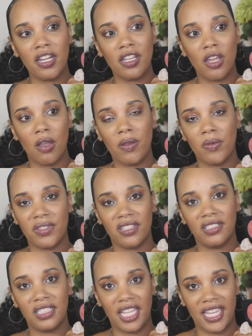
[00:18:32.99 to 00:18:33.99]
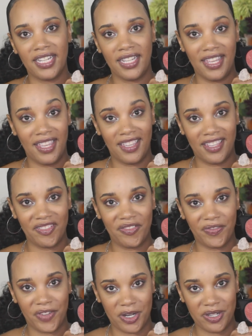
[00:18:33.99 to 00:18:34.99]
to go in with a light hand
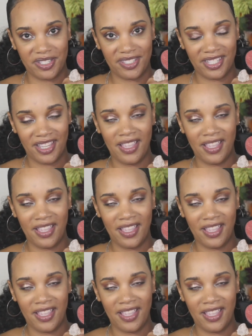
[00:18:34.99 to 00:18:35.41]
first